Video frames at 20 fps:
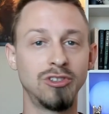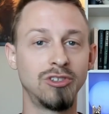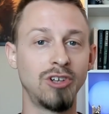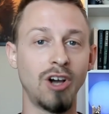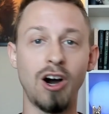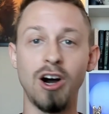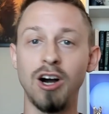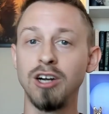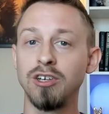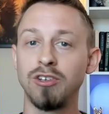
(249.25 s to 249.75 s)

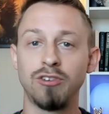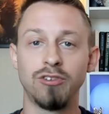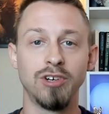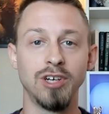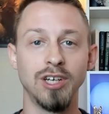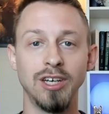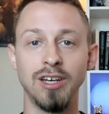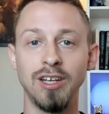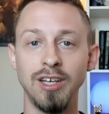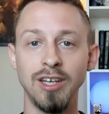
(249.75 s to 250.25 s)

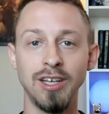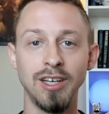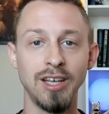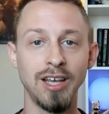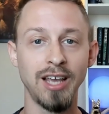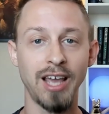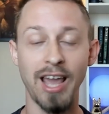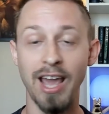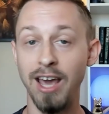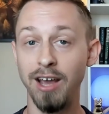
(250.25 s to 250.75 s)
doctrine
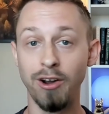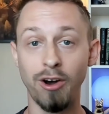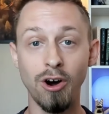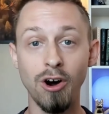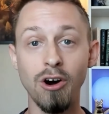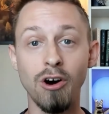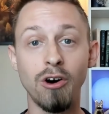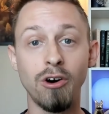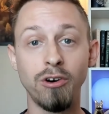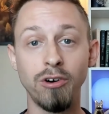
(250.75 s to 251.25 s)
at
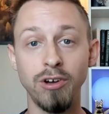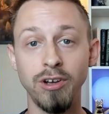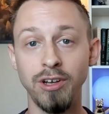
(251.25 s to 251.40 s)
all.